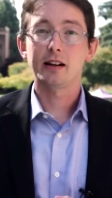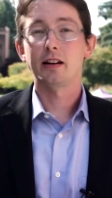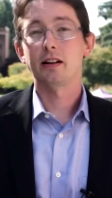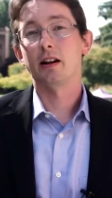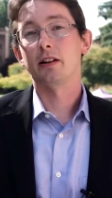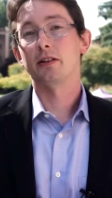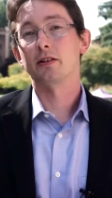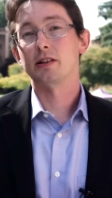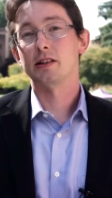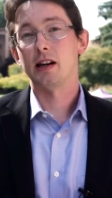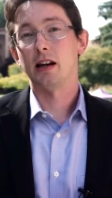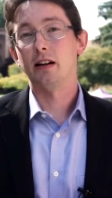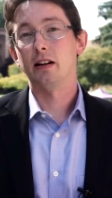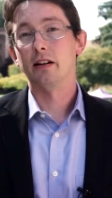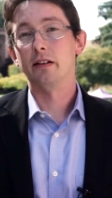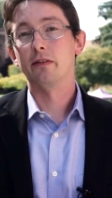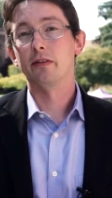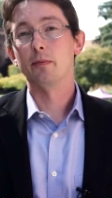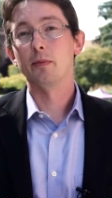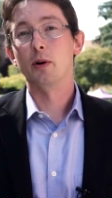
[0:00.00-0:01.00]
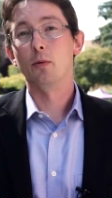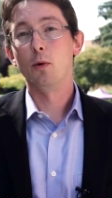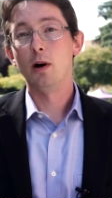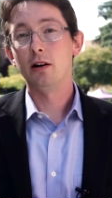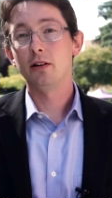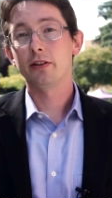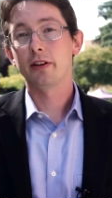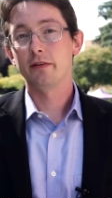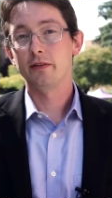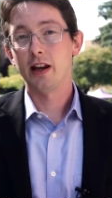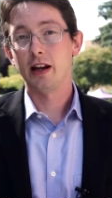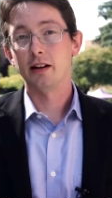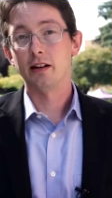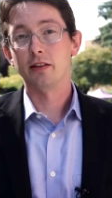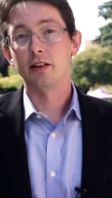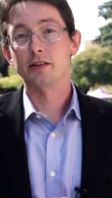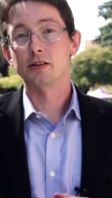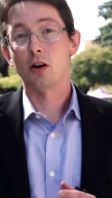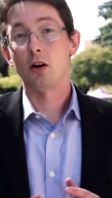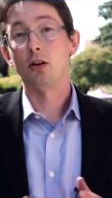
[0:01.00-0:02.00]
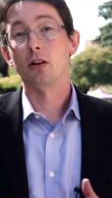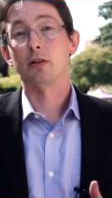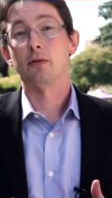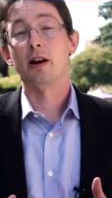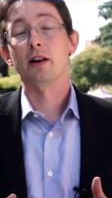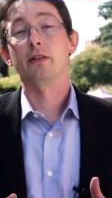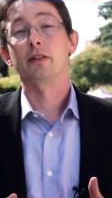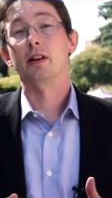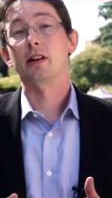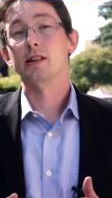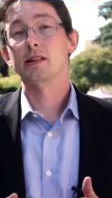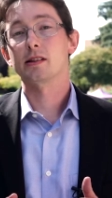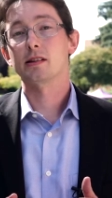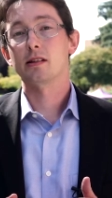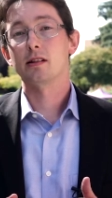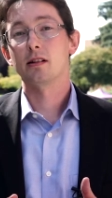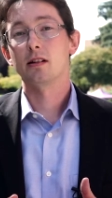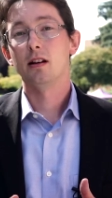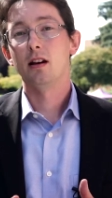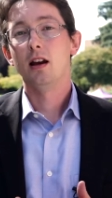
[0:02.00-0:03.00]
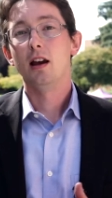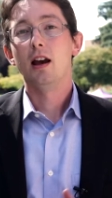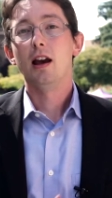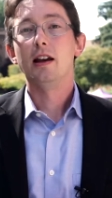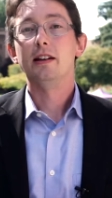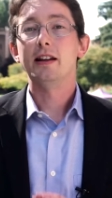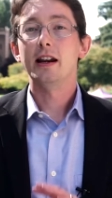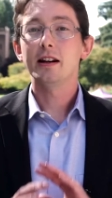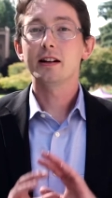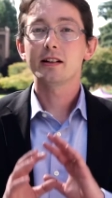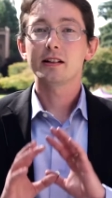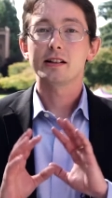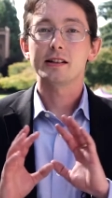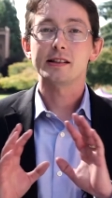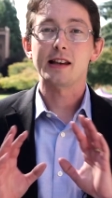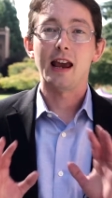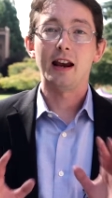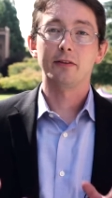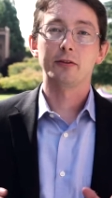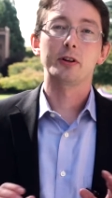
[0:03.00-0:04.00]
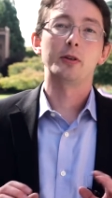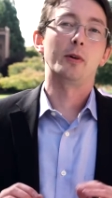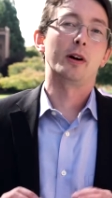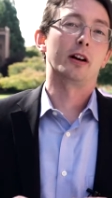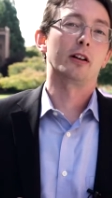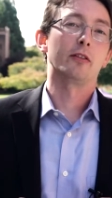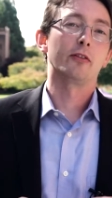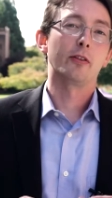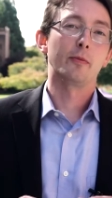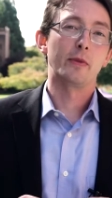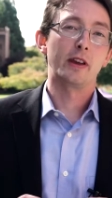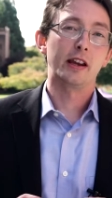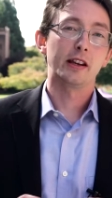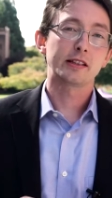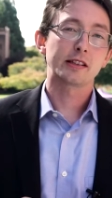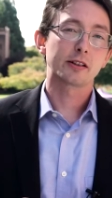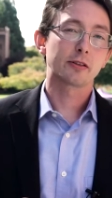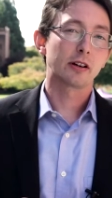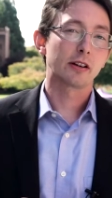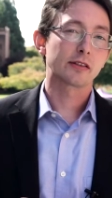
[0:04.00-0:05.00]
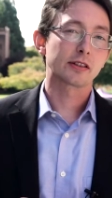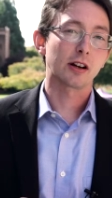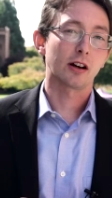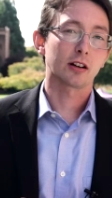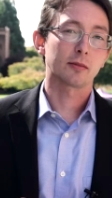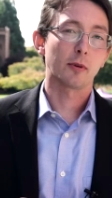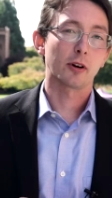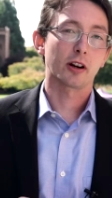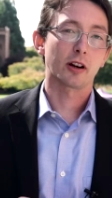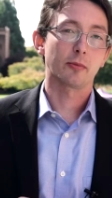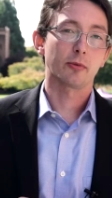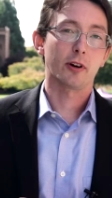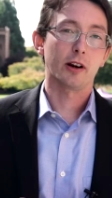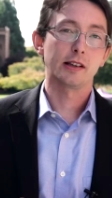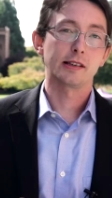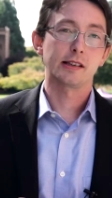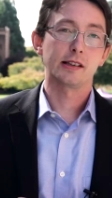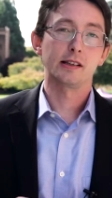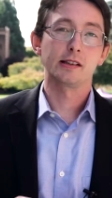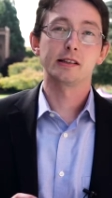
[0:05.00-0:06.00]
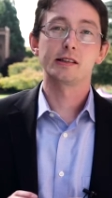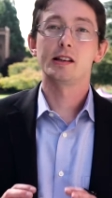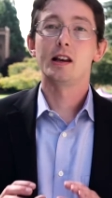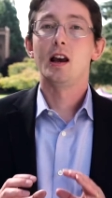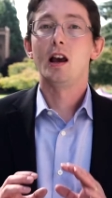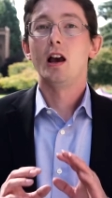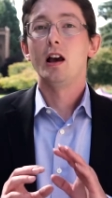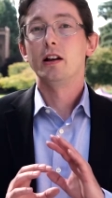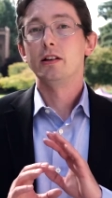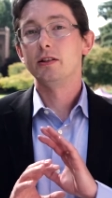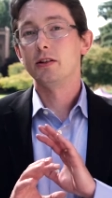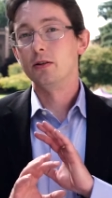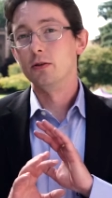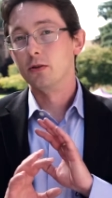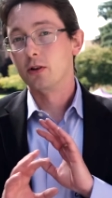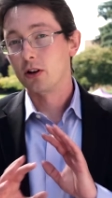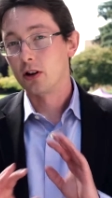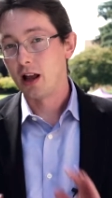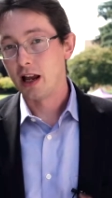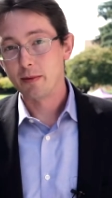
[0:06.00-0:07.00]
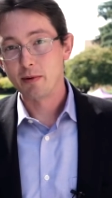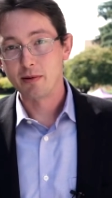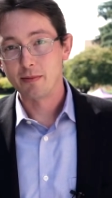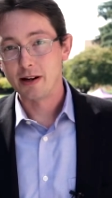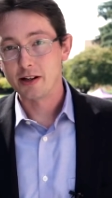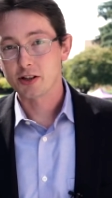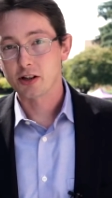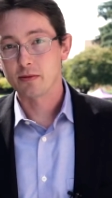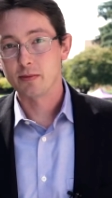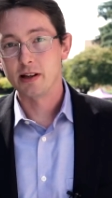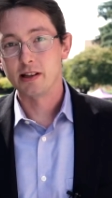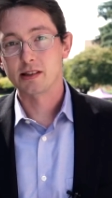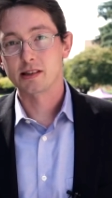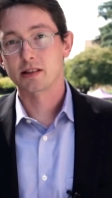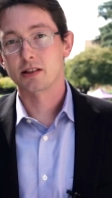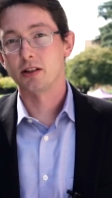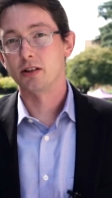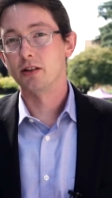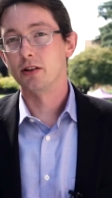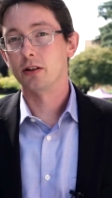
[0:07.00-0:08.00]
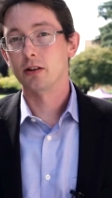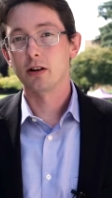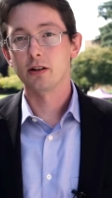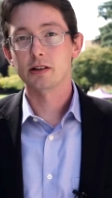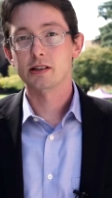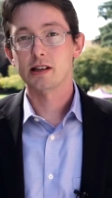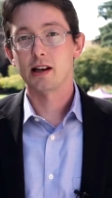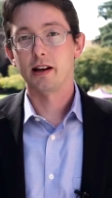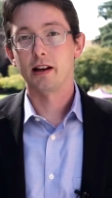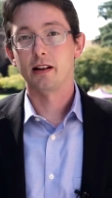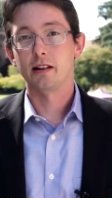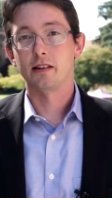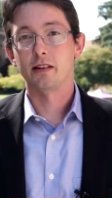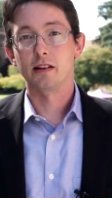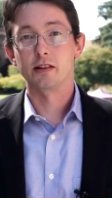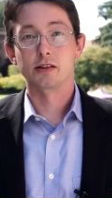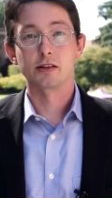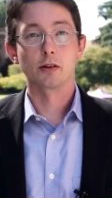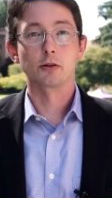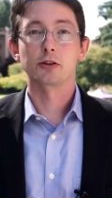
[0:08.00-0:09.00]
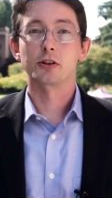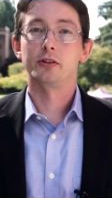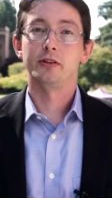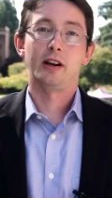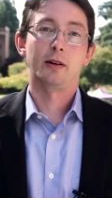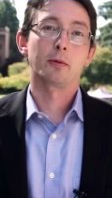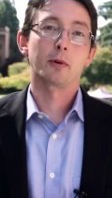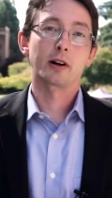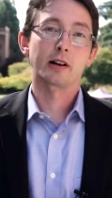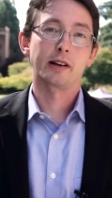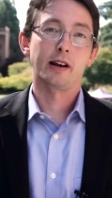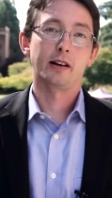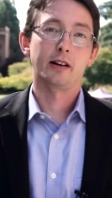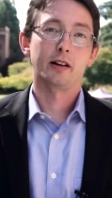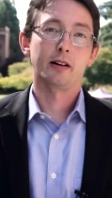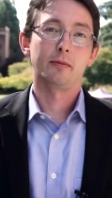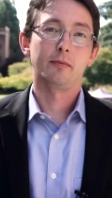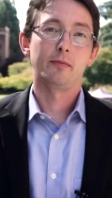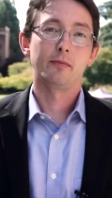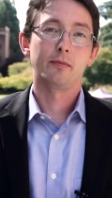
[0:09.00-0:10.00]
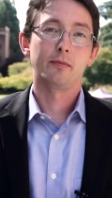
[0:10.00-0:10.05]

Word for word: and understanding from the wealth of data that's all around us. Data is everywhere, from the history of stock market prices, to climate measurements, to neuroscience and social network data.